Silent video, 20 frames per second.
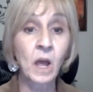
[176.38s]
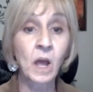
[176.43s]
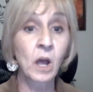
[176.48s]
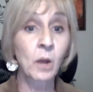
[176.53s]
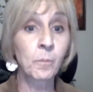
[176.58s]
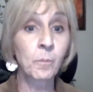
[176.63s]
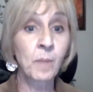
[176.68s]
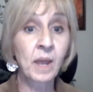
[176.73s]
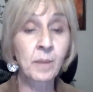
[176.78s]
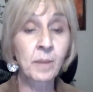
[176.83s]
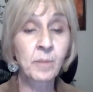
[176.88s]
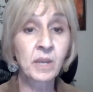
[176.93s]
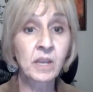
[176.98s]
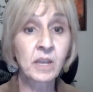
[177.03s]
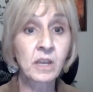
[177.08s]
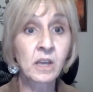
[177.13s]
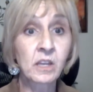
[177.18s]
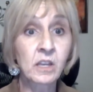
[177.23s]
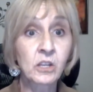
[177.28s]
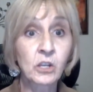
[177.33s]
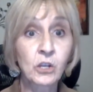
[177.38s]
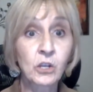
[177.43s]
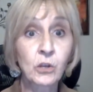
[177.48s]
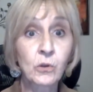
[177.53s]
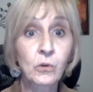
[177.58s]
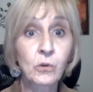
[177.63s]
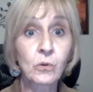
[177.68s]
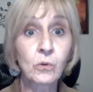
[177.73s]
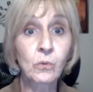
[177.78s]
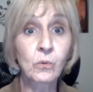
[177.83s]
Maybe
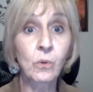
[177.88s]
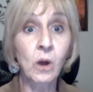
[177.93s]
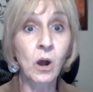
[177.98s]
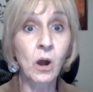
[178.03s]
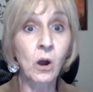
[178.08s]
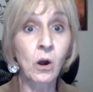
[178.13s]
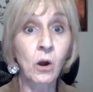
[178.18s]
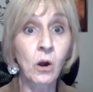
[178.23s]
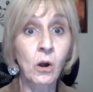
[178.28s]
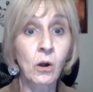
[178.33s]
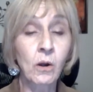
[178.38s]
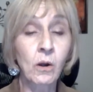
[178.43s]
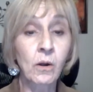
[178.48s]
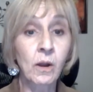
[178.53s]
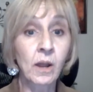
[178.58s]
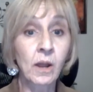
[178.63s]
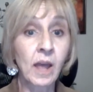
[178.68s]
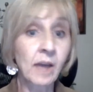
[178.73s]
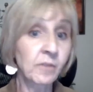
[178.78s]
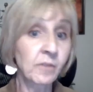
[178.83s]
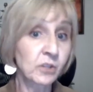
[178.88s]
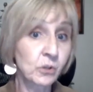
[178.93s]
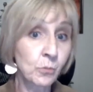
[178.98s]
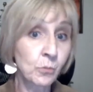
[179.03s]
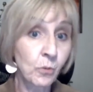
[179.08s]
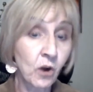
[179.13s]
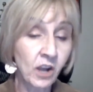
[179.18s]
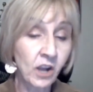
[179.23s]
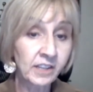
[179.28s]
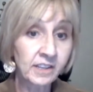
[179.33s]
you have a new
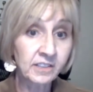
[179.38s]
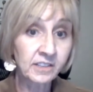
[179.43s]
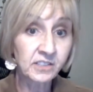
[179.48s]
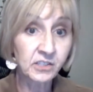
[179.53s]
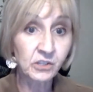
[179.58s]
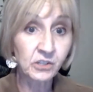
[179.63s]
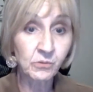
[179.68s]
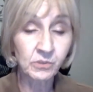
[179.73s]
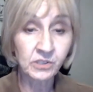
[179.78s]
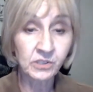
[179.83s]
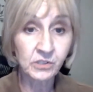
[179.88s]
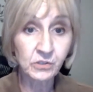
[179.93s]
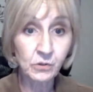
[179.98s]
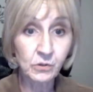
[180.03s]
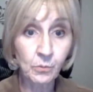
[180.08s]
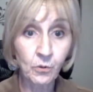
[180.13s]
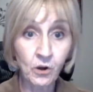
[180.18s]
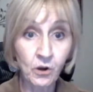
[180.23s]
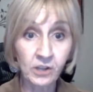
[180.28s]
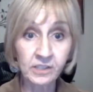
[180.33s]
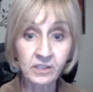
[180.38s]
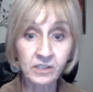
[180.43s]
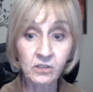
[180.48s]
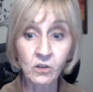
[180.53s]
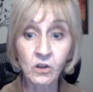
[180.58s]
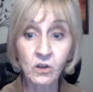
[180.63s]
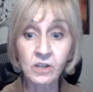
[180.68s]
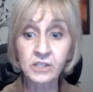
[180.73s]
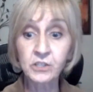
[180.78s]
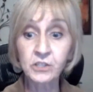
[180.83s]
product and you want to do a product
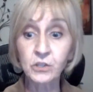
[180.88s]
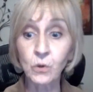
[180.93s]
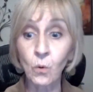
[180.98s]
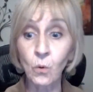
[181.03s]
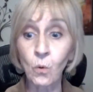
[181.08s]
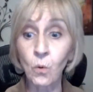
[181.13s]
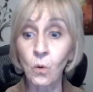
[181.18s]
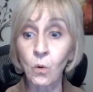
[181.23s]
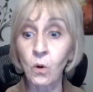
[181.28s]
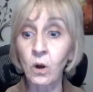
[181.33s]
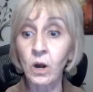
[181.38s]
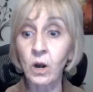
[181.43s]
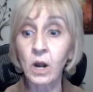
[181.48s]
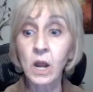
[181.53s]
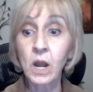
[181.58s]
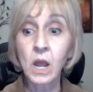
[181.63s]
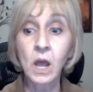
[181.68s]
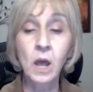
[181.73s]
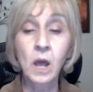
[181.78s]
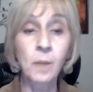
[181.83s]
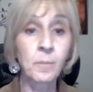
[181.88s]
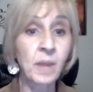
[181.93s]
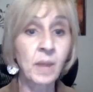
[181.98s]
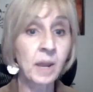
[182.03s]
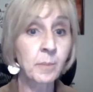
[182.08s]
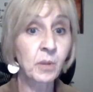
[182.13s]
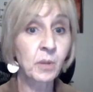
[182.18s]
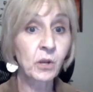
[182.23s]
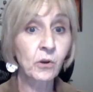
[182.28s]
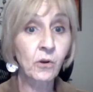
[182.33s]
launch, or
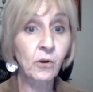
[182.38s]
maybe you're